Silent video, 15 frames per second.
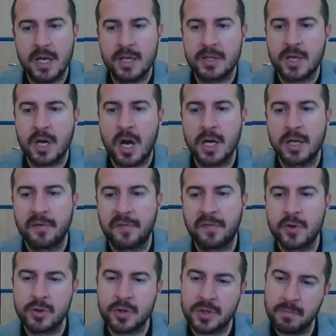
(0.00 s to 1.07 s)
is kind of
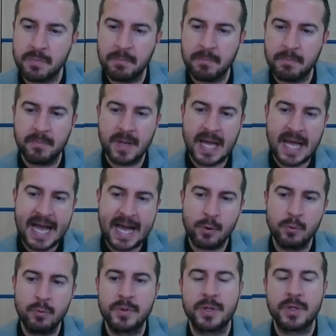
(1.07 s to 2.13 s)
just
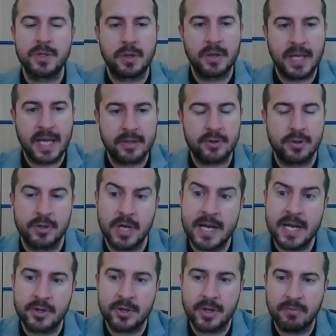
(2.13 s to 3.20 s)
helped us on that
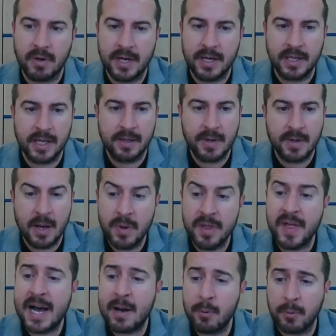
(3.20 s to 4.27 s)
trajectory really. And
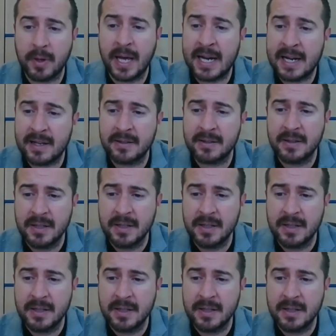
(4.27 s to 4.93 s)
without that,